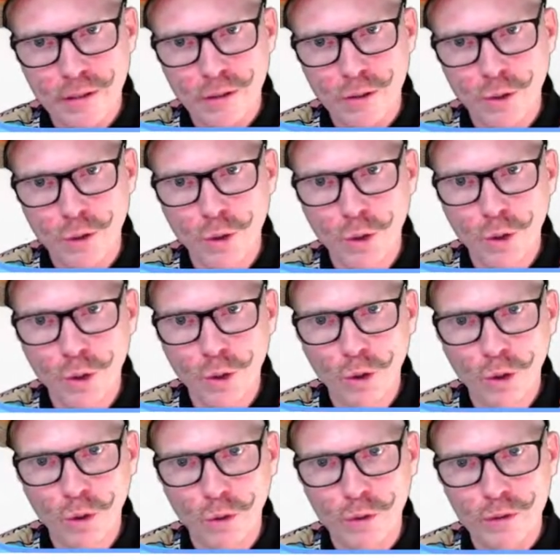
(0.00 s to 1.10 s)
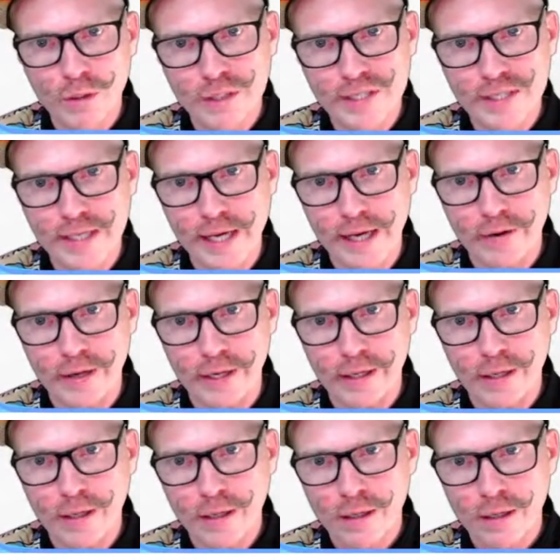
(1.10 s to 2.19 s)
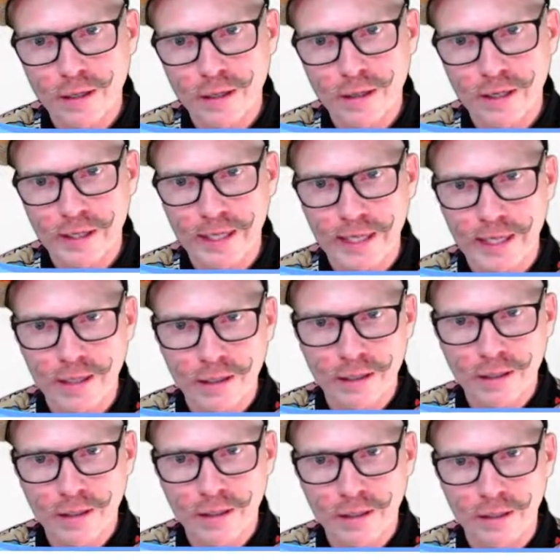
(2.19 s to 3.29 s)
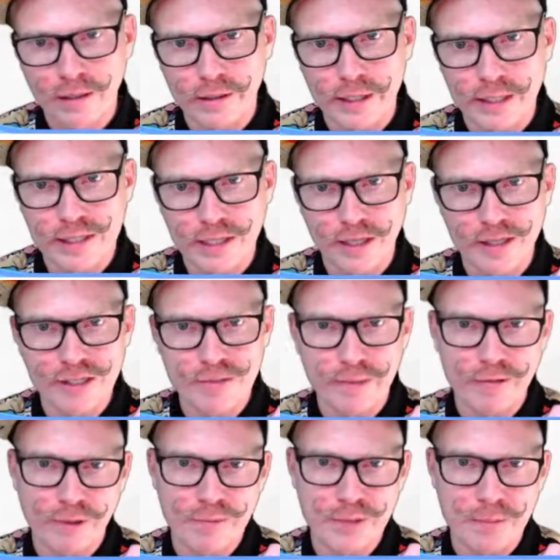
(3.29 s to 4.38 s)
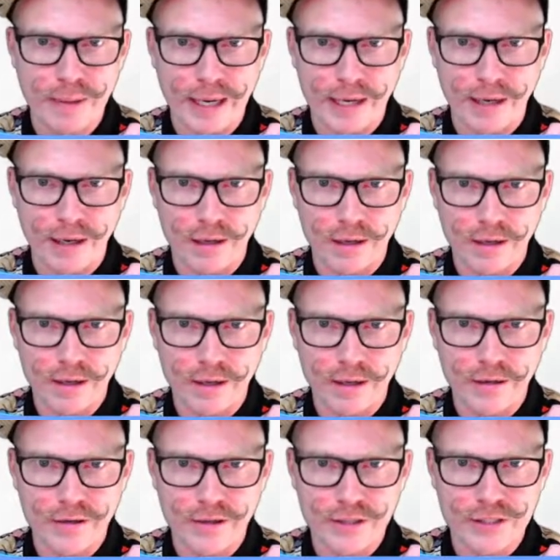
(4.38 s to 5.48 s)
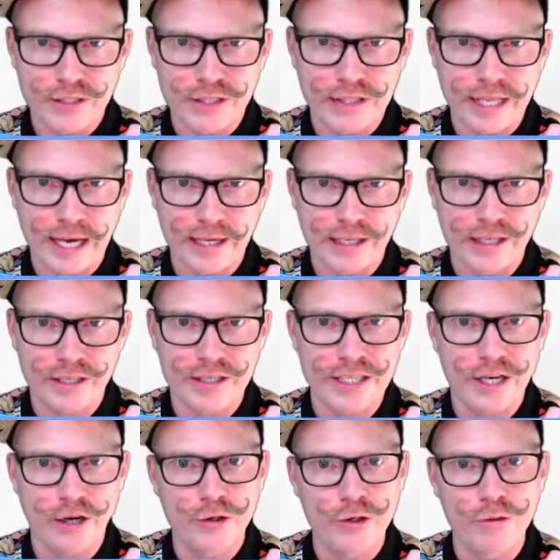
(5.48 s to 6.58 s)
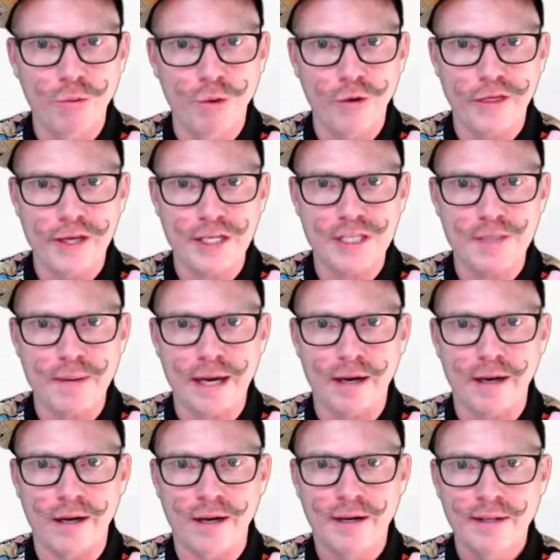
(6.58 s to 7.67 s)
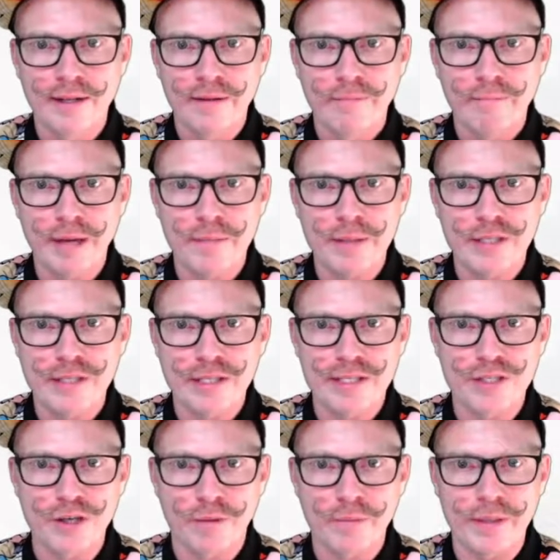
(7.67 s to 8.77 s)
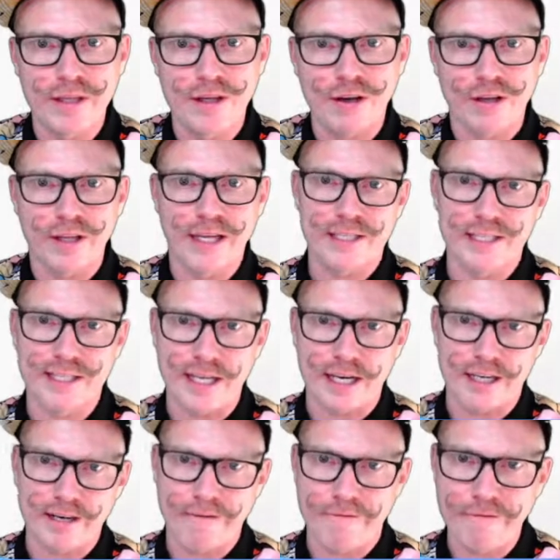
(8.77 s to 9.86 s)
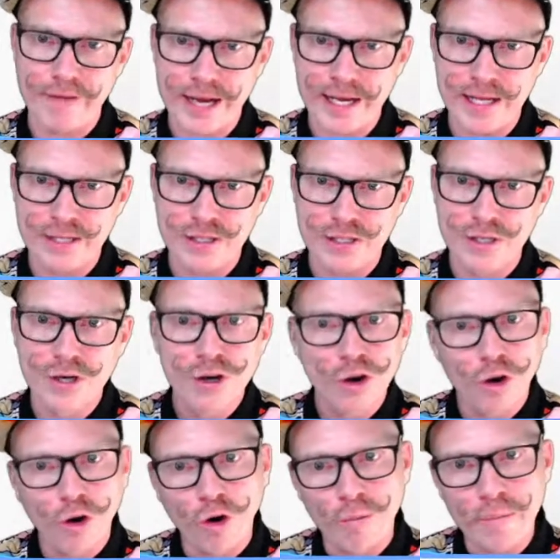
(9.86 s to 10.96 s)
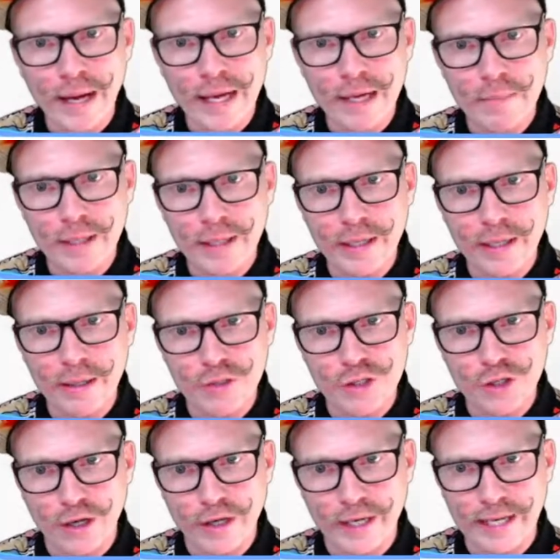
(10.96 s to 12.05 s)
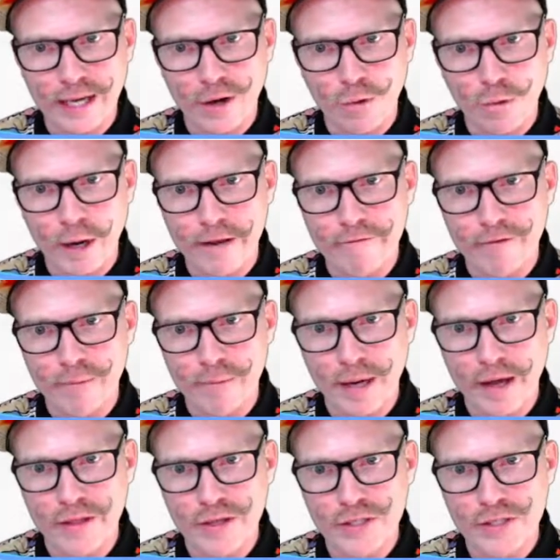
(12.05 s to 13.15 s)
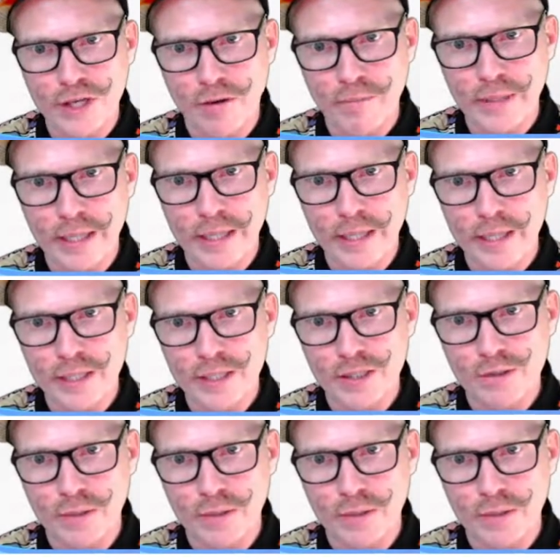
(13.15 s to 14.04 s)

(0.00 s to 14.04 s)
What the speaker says: Ooh, scary. Okay? Look, its clothes have been ripped apart. That can tell you more things about it. Maybe this zombie got like stuck in a fence, or maybe it was trying to get away from other zombies when